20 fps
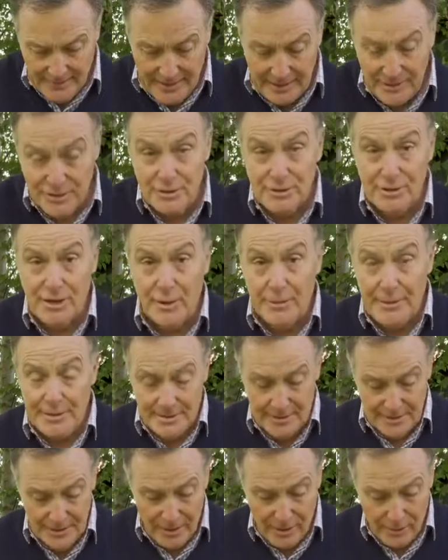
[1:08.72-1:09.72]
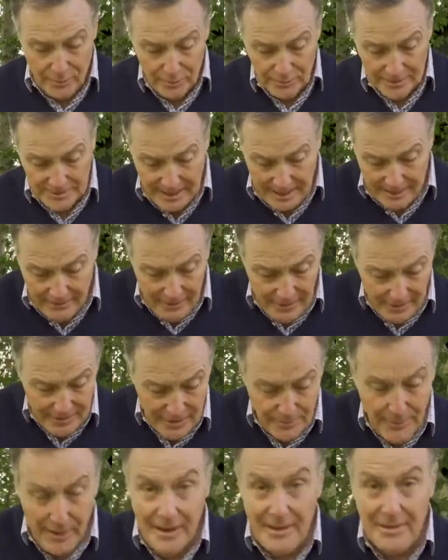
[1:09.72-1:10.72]
they just go into the holes. Now
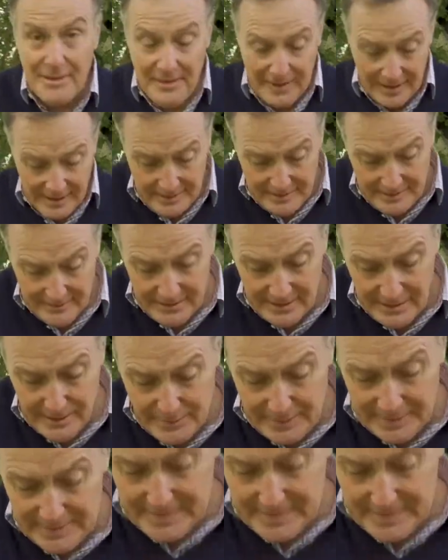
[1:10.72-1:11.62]
you might think they're a little bit